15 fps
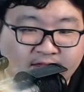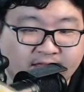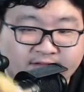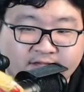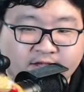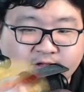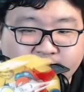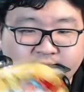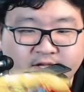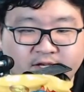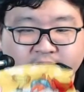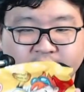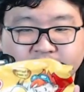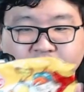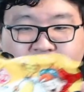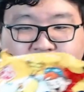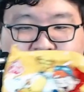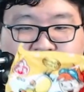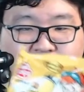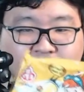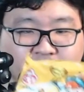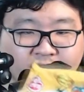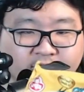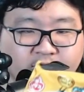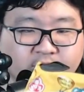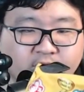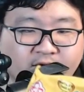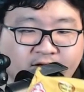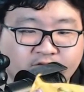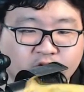that's how you eat it. And you
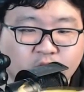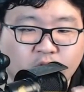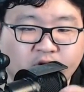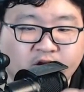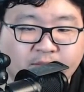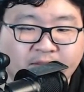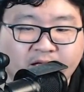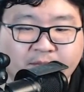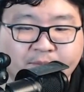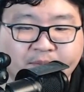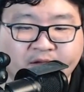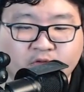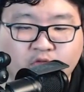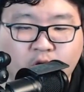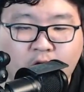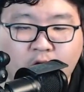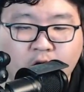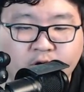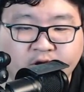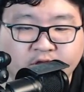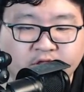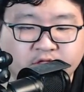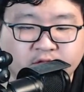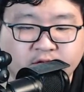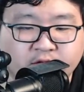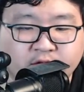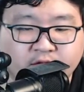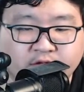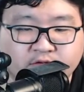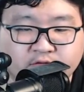don't have to worry about it being raw or
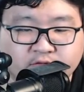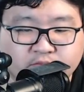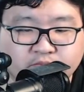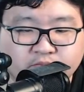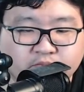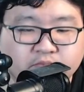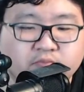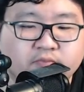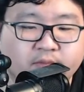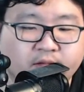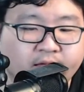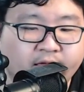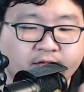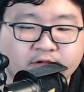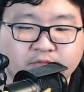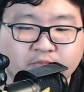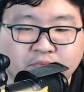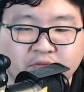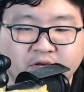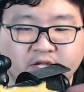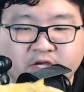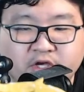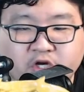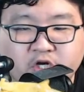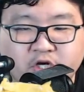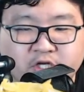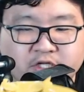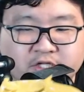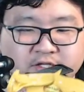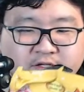anything. It's pretty
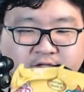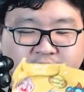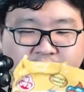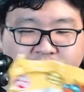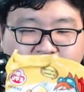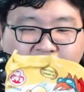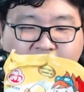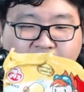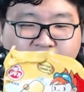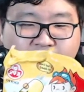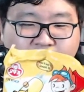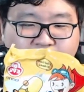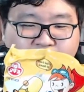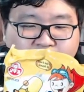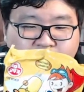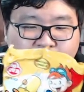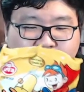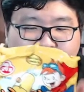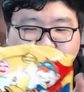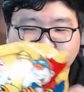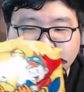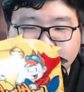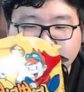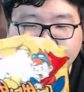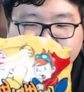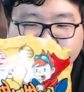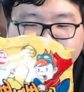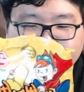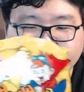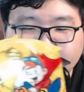cooked. I'm guarantee
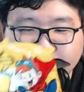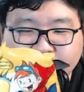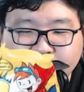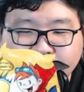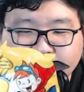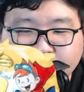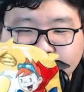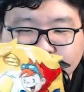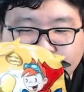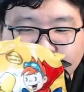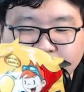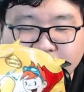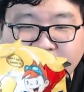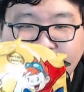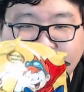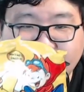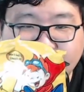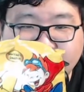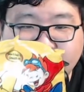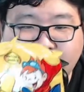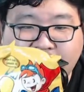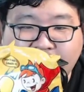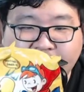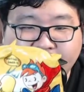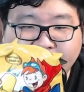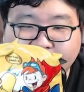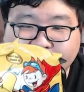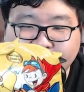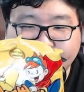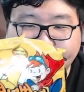it. And you're not gonna
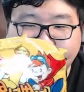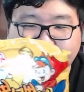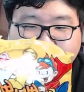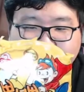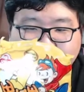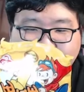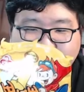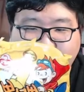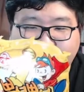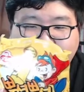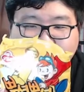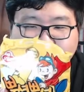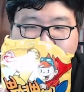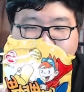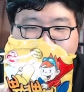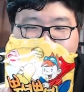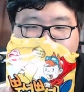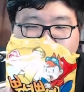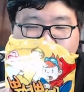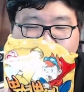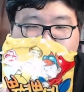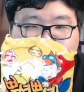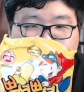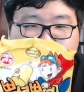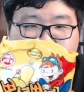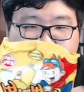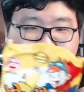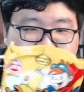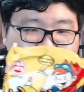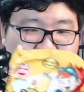die either if it's not
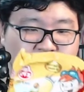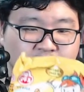cooked.